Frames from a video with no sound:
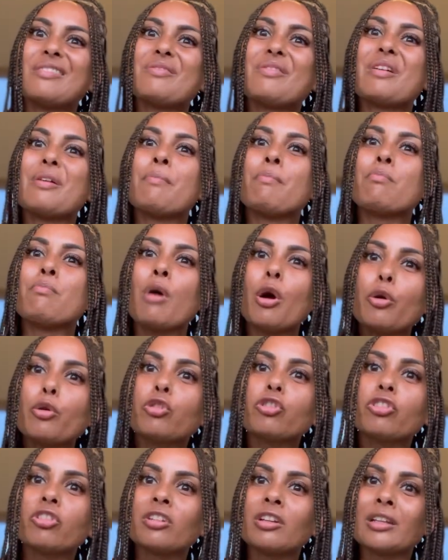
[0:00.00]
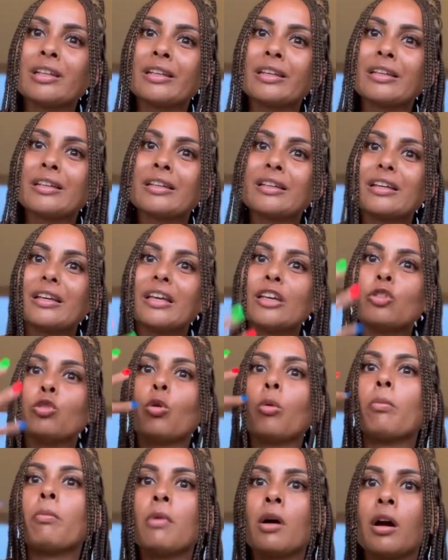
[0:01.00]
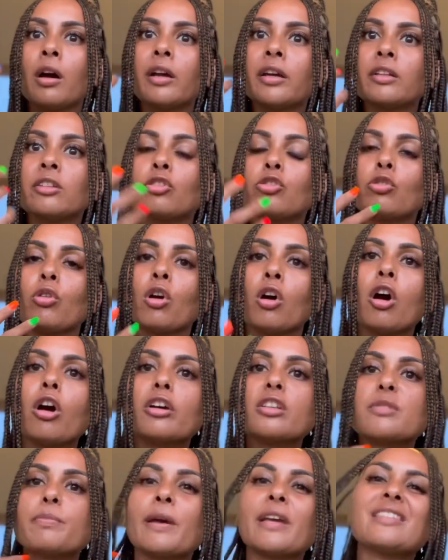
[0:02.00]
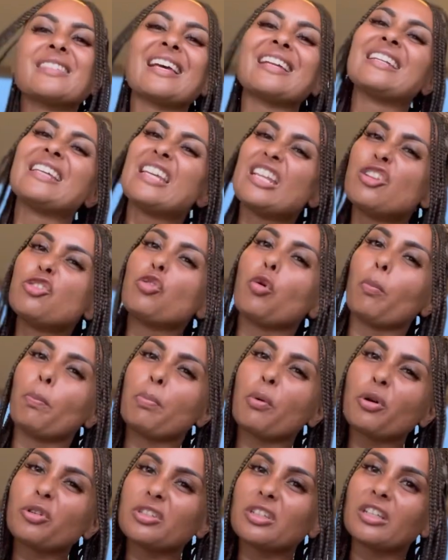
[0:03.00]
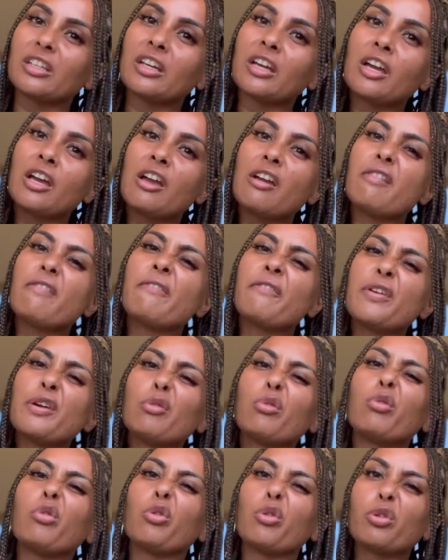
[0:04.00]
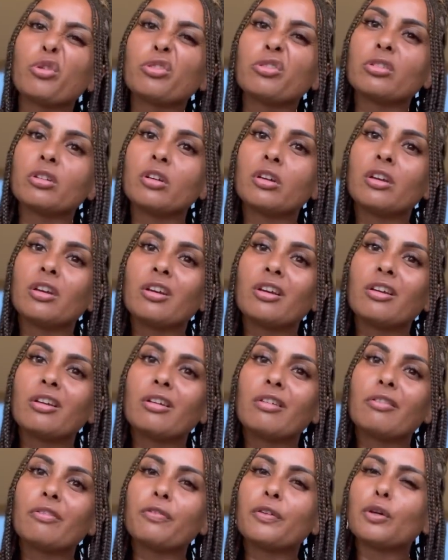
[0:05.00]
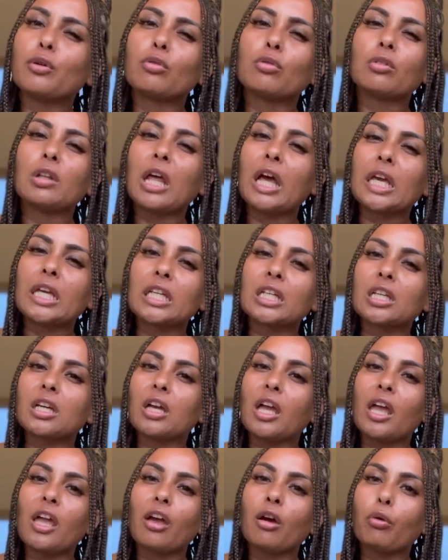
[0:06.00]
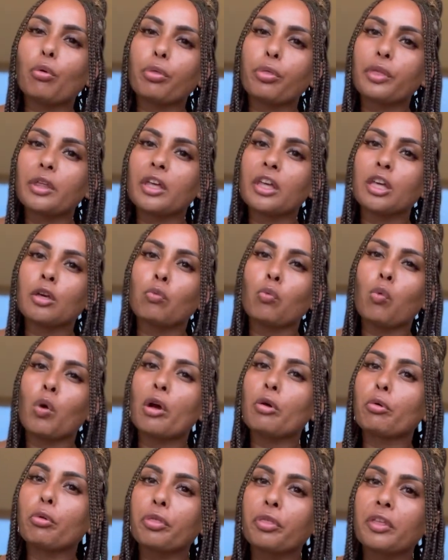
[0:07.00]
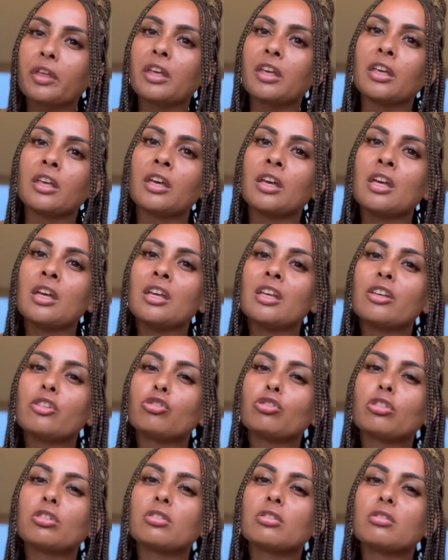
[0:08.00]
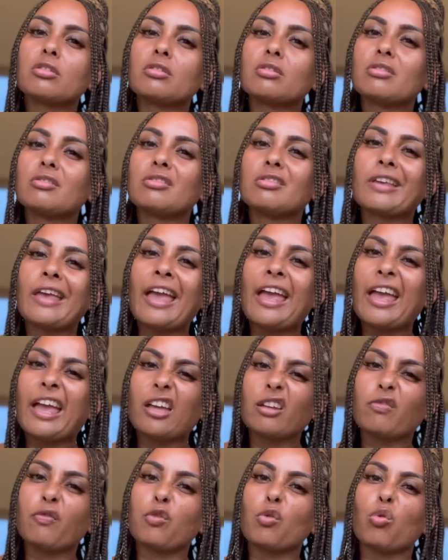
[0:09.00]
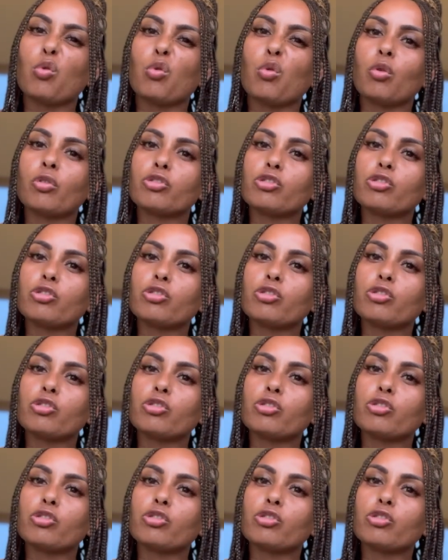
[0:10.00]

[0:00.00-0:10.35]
Emotionally, in your mind, in your heart space, and in your body, feel good. Feel like healthy, wealthy, just cared for.